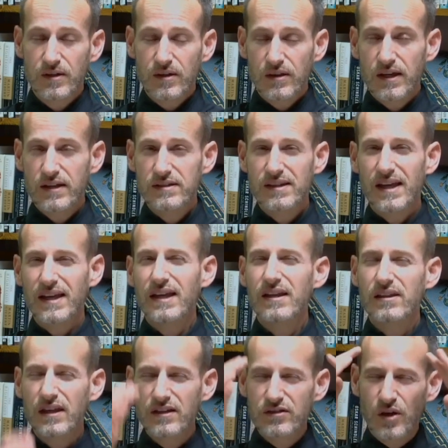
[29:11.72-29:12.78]
things that he
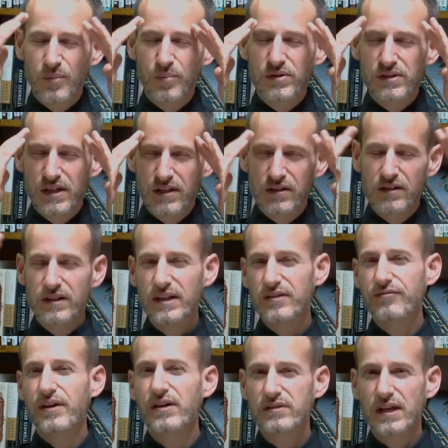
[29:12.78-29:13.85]
thinks are particularly
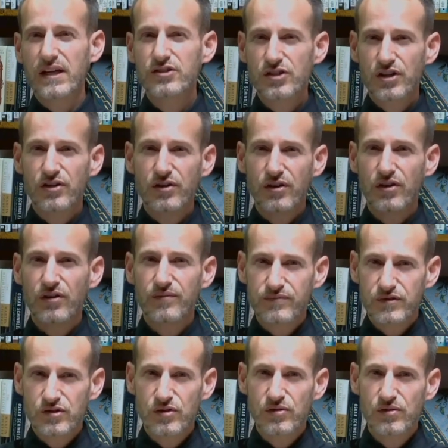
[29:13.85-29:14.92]
foundational
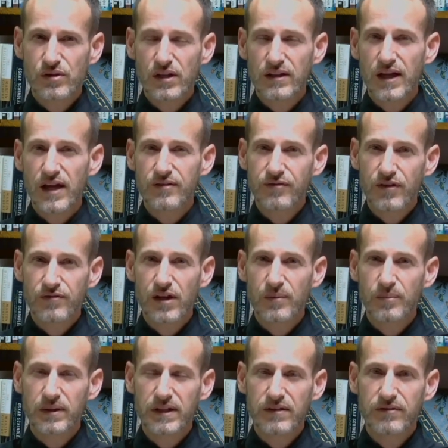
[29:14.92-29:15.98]
to the life of the
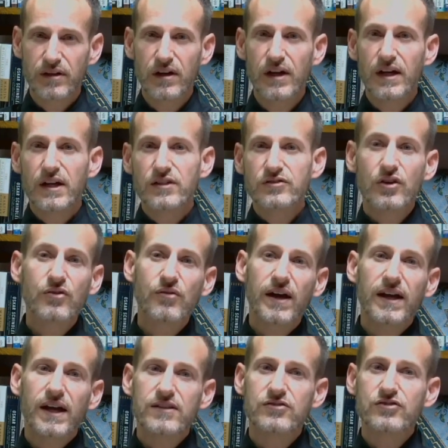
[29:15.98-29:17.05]
believer. So
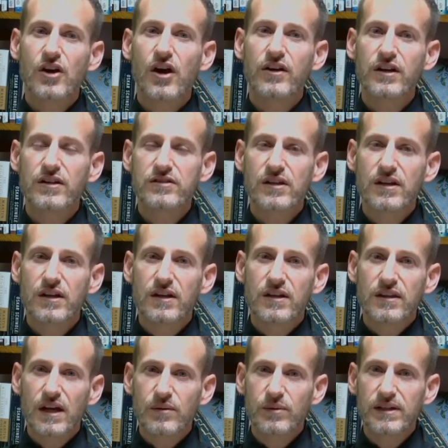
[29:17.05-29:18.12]
Grant has taught us
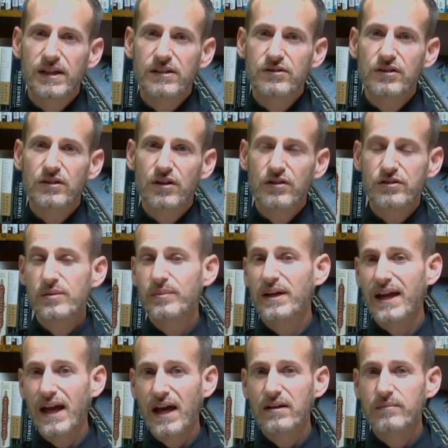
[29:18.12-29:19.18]
that we need to learn to
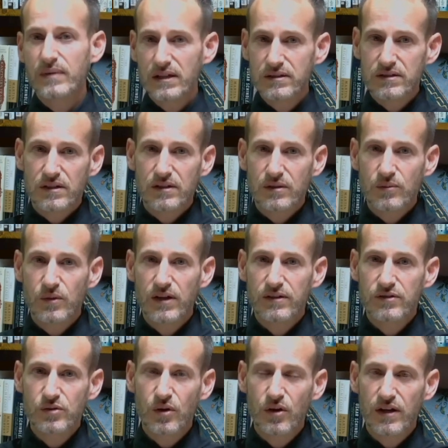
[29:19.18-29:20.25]
be adamant where the
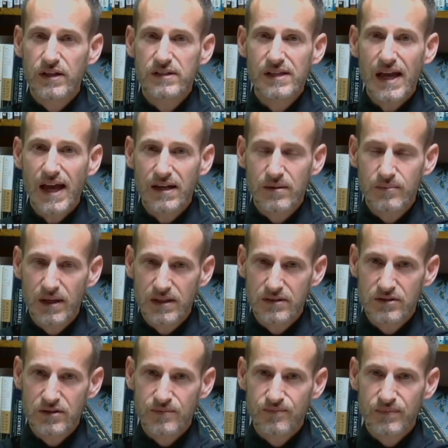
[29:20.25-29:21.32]
Torah is
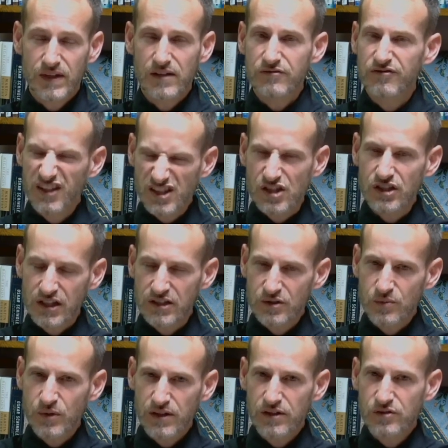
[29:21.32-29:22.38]
adamant and
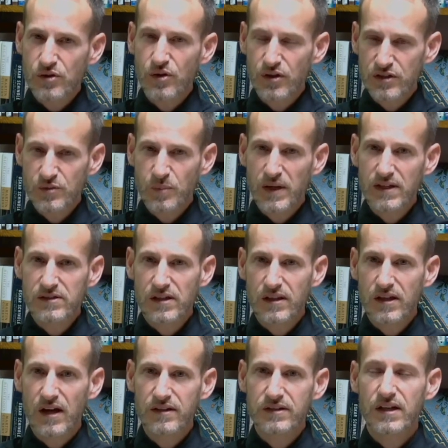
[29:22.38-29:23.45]
vigilant where the Torah speaks a
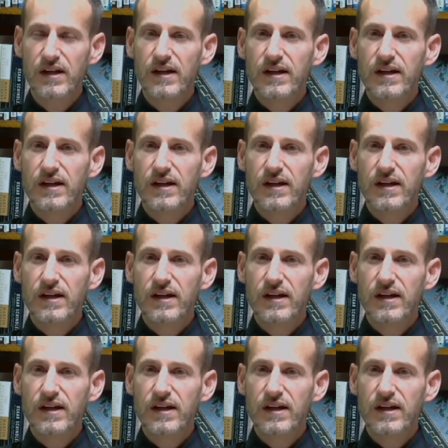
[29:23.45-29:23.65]
lot,